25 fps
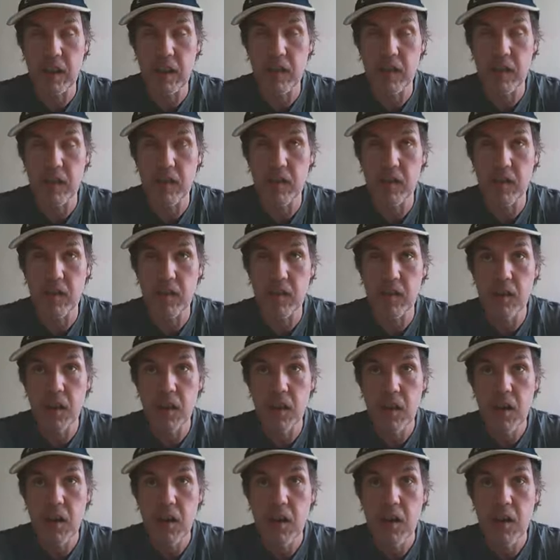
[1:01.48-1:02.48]
it is
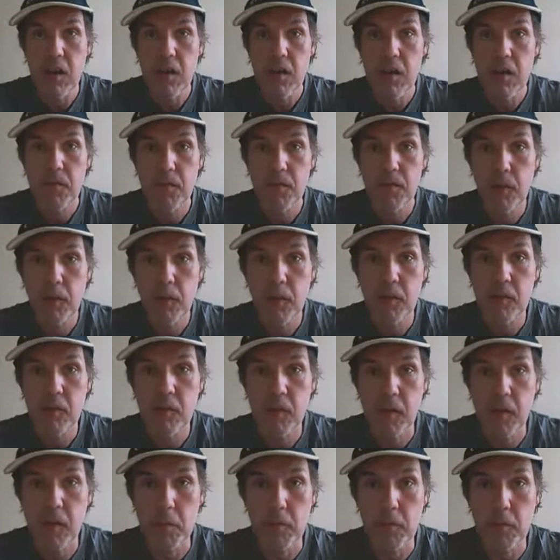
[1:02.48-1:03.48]
four
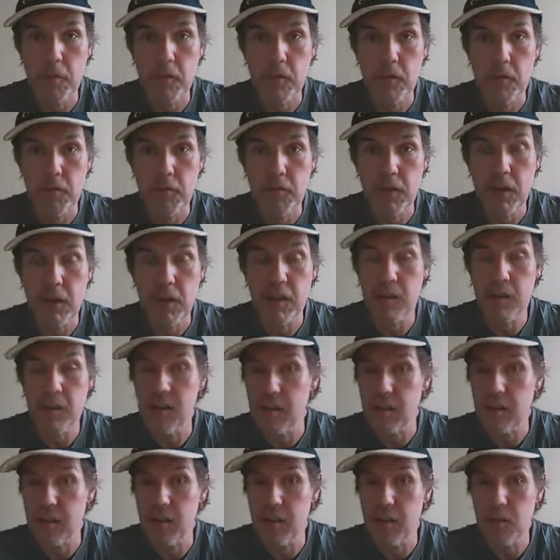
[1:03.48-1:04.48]
separate
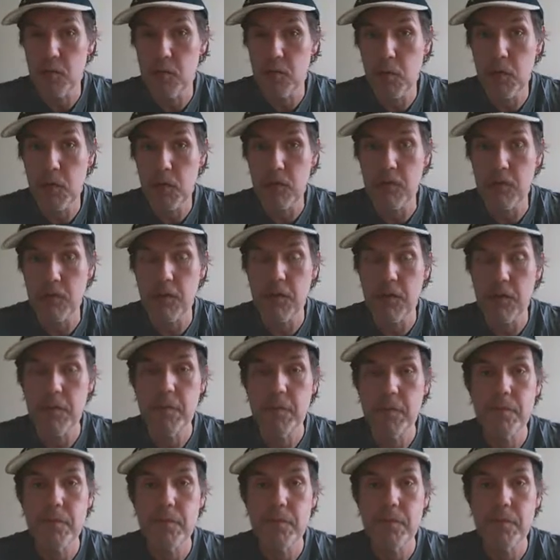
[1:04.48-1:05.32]
trees in each world.